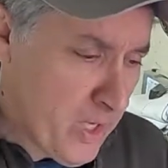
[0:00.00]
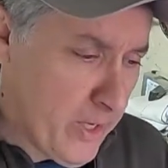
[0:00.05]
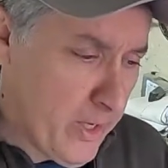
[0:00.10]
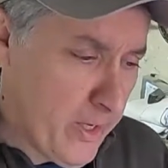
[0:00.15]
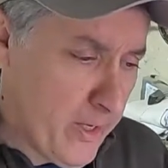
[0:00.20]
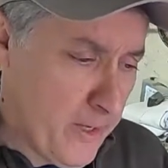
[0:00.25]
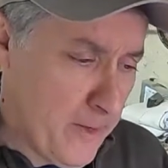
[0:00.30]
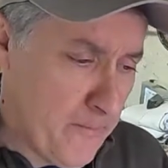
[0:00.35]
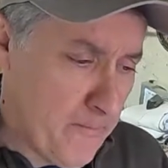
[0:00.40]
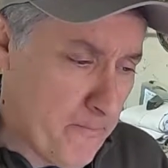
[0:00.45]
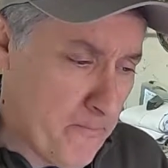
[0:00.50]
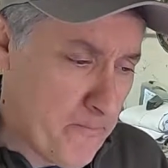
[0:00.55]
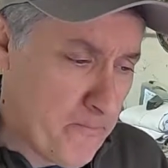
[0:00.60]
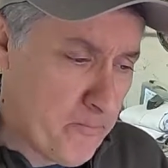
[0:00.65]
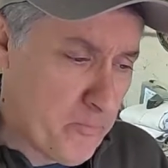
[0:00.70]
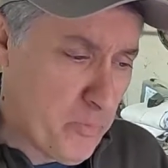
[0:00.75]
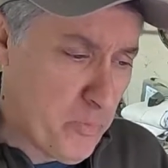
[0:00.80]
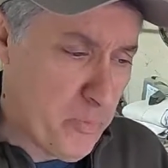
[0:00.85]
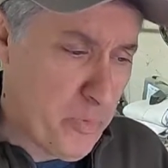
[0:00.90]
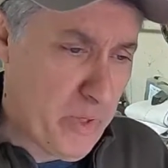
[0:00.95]
Um,
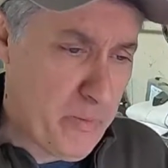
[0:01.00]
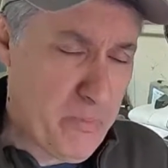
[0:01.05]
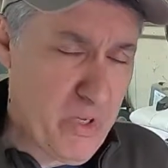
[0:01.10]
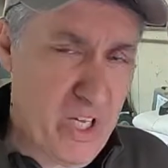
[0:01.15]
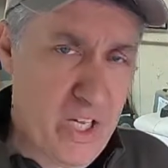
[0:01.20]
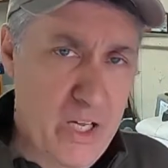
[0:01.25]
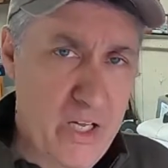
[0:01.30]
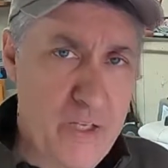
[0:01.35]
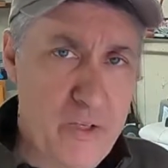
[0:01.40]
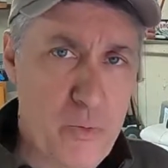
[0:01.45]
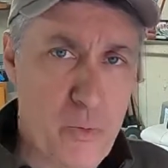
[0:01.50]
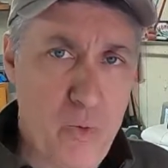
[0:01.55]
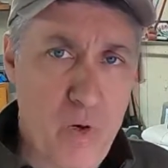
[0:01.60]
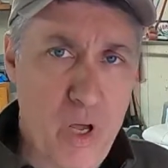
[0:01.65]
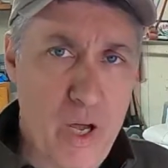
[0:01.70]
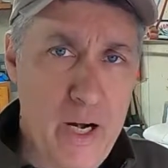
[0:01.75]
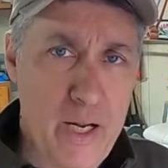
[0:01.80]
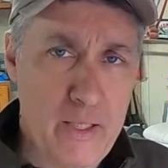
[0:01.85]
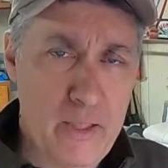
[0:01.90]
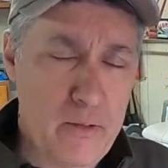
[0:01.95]
but because we're
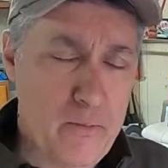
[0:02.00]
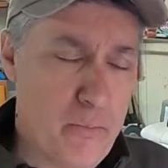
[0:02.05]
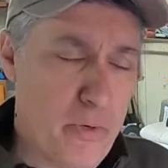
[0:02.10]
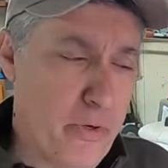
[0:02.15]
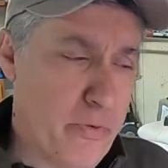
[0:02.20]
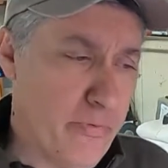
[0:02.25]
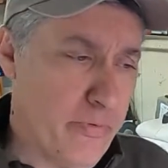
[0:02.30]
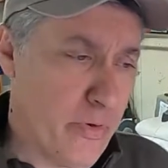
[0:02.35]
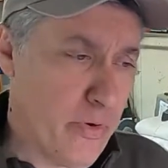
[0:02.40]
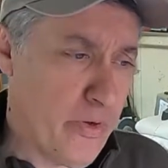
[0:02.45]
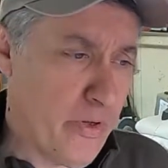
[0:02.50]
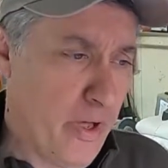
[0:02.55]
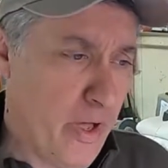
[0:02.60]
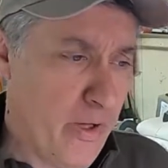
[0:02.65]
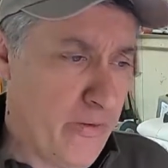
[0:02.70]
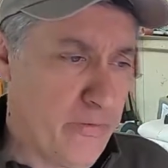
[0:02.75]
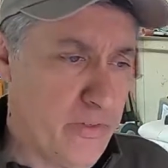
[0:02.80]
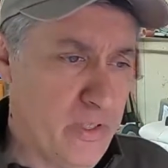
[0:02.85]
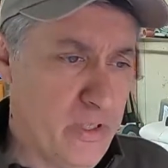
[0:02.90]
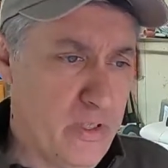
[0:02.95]
not at the boat very
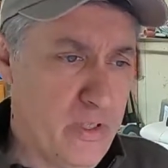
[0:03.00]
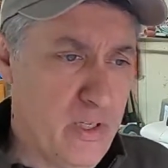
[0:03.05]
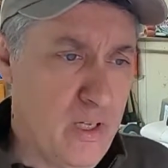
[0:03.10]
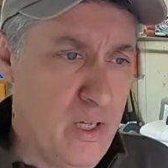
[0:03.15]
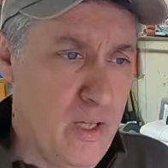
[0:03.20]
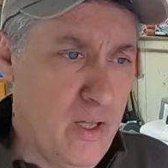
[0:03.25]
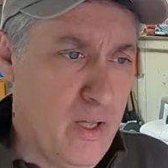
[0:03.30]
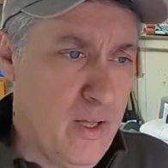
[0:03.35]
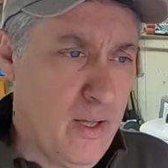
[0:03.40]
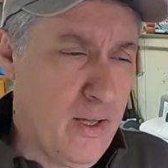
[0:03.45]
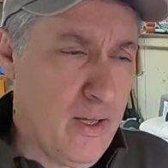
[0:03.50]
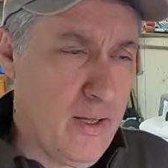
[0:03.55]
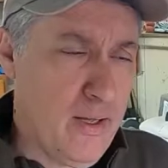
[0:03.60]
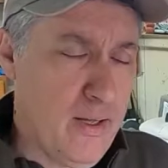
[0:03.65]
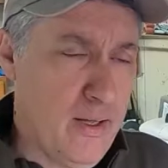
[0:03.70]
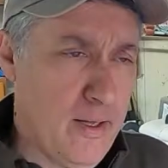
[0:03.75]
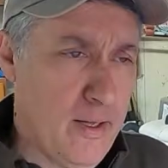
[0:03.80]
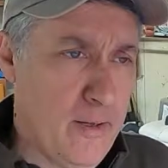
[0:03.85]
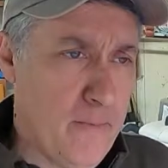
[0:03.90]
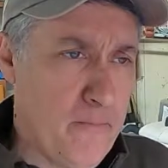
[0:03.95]
often,
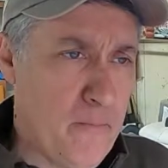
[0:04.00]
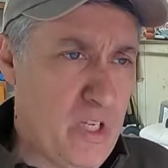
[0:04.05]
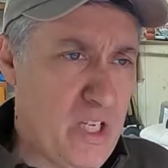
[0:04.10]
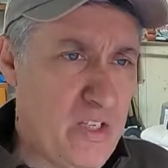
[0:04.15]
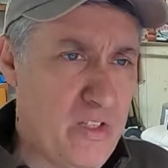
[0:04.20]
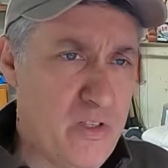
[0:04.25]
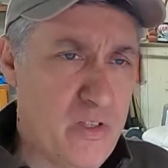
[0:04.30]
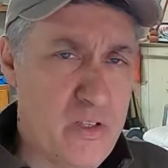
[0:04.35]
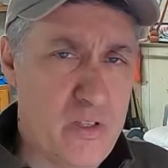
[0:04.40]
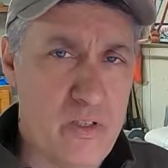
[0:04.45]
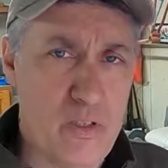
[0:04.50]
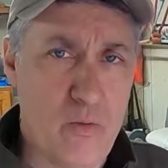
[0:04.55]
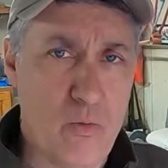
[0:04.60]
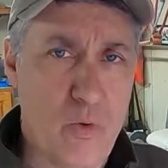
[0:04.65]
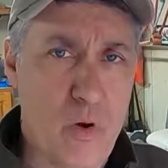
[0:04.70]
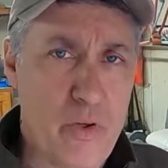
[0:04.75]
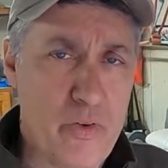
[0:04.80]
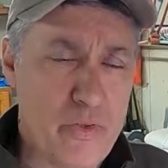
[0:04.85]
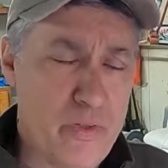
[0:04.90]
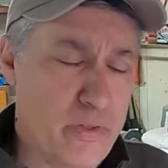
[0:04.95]
um, it's just the
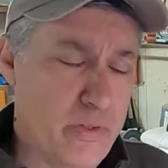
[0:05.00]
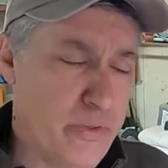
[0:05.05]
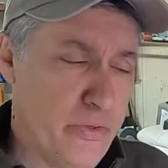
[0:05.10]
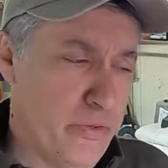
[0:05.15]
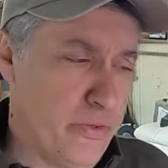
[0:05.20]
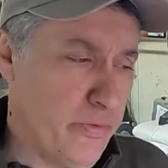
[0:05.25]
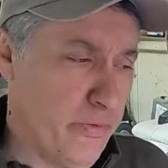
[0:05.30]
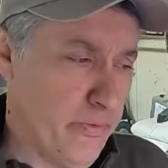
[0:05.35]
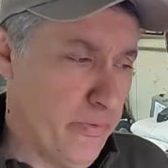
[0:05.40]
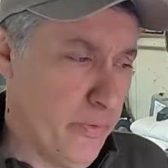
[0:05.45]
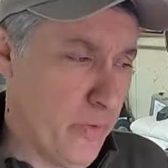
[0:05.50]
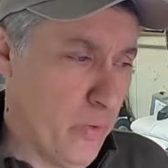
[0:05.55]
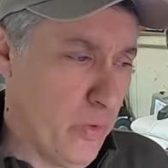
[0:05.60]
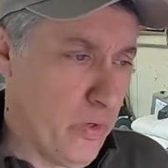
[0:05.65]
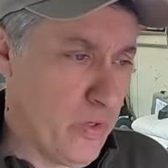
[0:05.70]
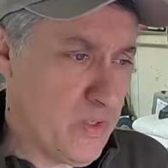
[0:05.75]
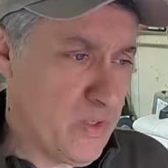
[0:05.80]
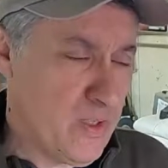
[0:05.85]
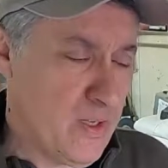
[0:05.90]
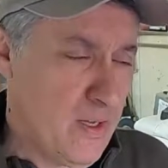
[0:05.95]
wrong solution
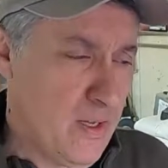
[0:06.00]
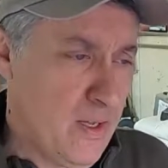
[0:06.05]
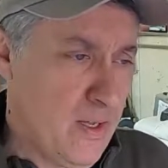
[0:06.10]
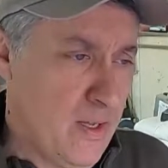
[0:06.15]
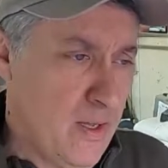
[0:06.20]
for us.